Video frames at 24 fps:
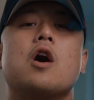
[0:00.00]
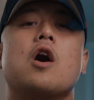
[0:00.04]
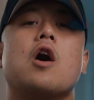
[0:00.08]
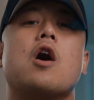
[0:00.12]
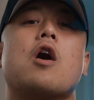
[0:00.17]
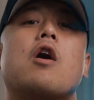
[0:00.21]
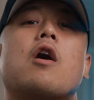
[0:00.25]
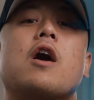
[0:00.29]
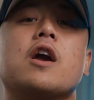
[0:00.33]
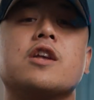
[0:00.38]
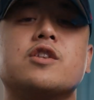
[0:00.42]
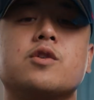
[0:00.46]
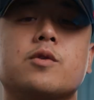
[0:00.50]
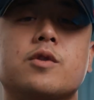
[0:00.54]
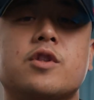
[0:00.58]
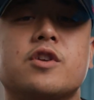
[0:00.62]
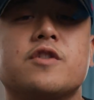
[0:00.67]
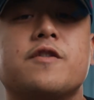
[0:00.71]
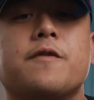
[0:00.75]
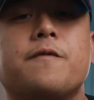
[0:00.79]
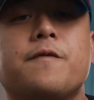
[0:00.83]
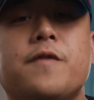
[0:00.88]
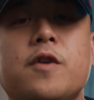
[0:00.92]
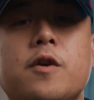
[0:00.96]
Alright, so
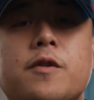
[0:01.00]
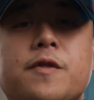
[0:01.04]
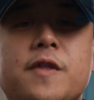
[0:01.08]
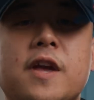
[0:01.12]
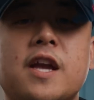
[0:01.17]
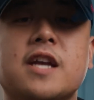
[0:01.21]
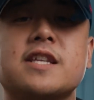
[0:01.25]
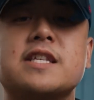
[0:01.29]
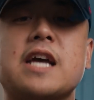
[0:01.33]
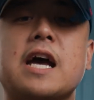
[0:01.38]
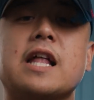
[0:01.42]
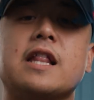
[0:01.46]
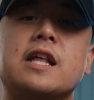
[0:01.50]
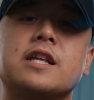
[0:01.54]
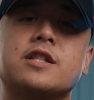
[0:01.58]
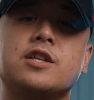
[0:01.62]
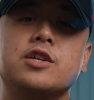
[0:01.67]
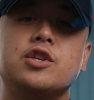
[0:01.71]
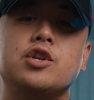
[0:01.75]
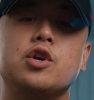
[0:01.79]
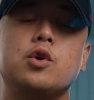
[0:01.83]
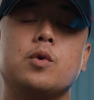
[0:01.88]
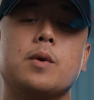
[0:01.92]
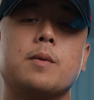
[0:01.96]
there's a few things I like
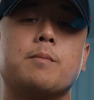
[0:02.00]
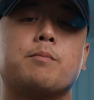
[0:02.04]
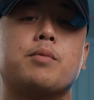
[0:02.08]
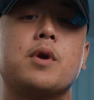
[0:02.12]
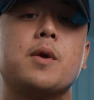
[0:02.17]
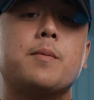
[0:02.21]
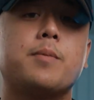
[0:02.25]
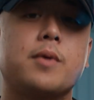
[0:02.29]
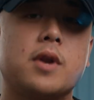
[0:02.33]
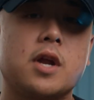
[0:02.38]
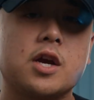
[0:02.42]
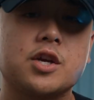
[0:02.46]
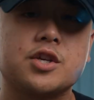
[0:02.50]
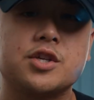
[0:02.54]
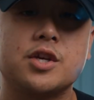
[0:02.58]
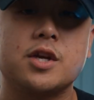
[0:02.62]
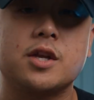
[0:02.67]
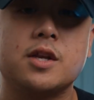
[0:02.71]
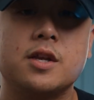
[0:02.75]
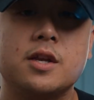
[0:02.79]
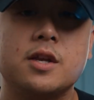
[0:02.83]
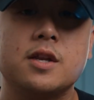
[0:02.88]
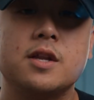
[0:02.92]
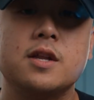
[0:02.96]
to do in
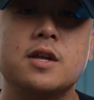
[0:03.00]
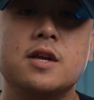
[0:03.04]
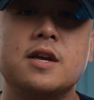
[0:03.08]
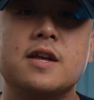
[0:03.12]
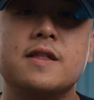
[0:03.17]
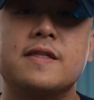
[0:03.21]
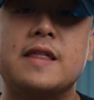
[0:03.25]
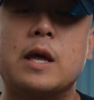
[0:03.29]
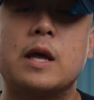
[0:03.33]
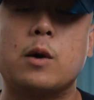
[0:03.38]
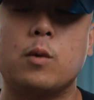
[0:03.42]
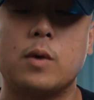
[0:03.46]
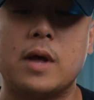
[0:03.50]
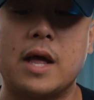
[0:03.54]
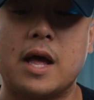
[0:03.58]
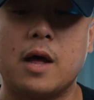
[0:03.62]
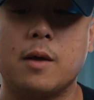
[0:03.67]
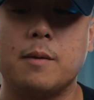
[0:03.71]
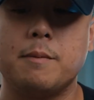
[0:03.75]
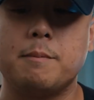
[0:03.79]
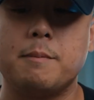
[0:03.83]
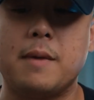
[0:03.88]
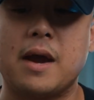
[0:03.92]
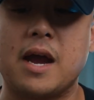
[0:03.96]
pre-production that will
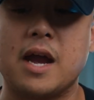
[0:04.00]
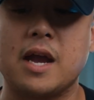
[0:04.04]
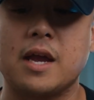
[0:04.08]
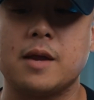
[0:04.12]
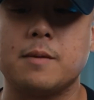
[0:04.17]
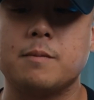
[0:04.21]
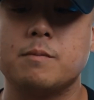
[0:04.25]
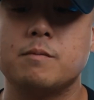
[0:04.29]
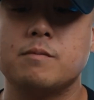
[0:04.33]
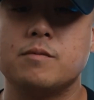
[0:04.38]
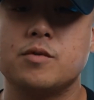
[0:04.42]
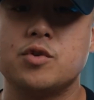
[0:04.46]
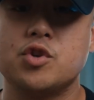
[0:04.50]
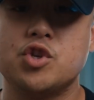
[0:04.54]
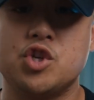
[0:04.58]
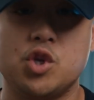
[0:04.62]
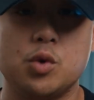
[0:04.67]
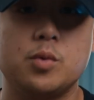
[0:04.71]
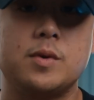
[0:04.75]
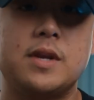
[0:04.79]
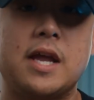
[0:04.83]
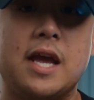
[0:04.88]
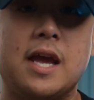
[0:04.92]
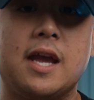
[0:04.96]
help my
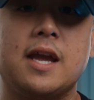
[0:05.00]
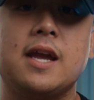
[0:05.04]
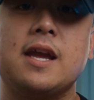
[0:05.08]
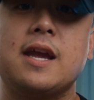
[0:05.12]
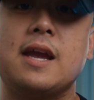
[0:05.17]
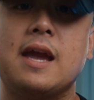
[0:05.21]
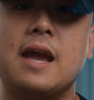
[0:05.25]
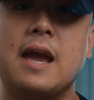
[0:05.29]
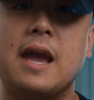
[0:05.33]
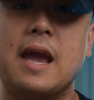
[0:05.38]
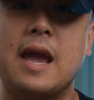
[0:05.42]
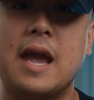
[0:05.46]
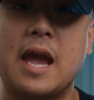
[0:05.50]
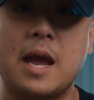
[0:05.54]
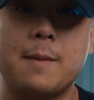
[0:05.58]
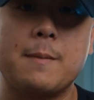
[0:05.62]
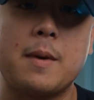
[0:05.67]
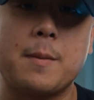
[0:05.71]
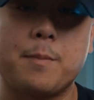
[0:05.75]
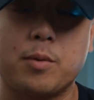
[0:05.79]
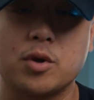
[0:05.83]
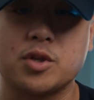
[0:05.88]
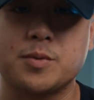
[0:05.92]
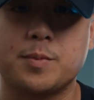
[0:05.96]
shoot day and
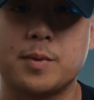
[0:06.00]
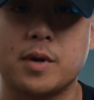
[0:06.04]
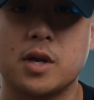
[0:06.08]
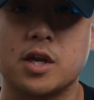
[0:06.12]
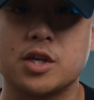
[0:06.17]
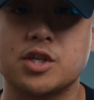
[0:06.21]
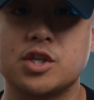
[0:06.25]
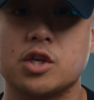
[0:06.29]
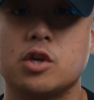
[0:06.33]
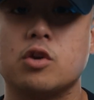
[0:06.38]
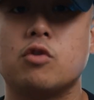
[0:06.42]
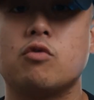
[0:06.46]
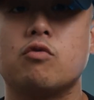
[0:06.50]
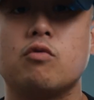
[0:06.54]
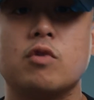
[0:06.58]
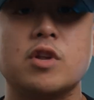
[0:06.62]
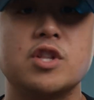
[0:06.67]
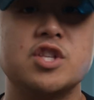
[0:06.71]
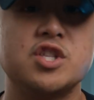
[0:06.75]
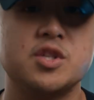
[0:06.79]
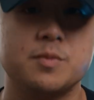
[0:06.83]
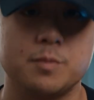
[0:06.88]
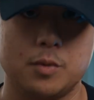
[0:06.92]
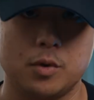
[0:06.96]
my post-production
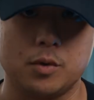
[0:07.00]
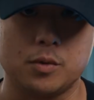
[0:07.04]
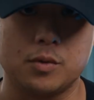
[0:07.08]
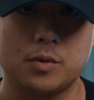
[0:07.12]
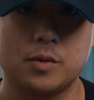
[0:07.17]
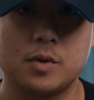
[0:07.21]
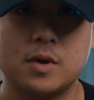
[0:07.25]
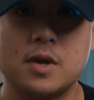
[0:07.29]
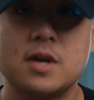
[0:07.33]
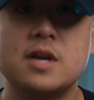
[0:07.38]
run smooth.